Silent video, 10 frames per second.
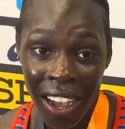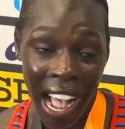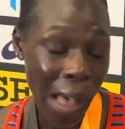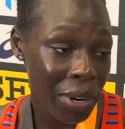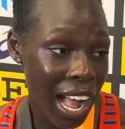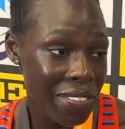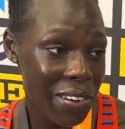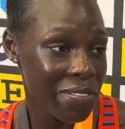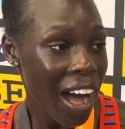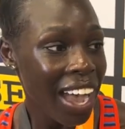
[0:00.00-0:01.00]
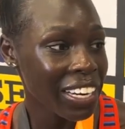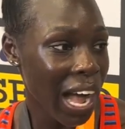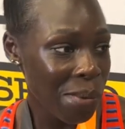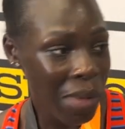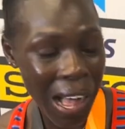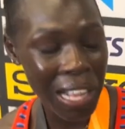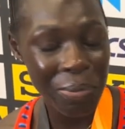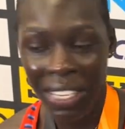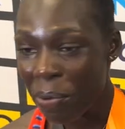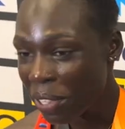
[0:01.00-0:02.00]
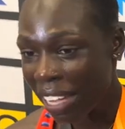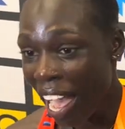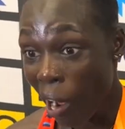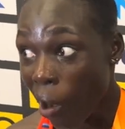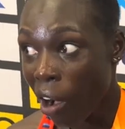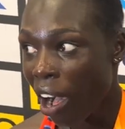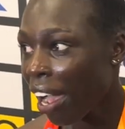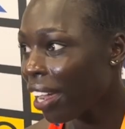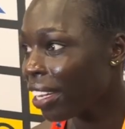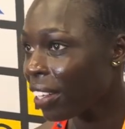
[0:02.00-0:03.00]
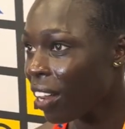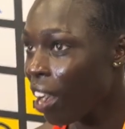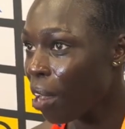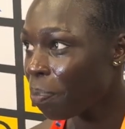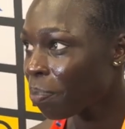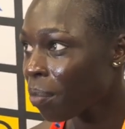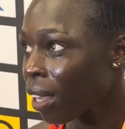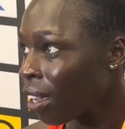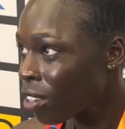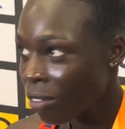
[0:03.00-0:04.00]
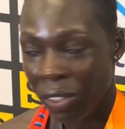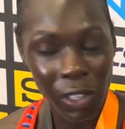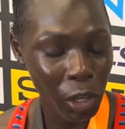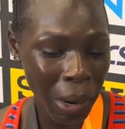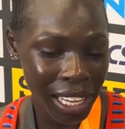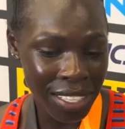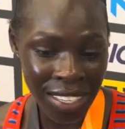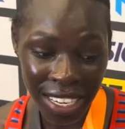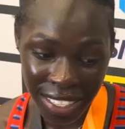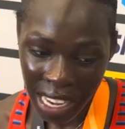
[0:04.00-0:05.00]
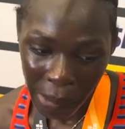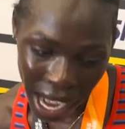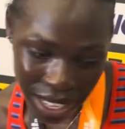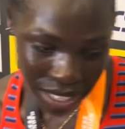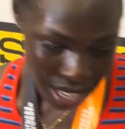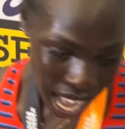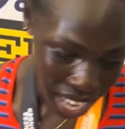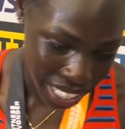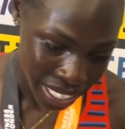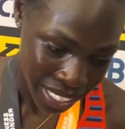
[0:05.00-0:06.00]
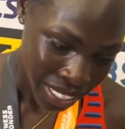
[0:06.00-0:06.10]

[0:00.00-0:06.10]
I mean, I feel fine. I'm not upset with it at all. I um, learned my lesson in the semis. I,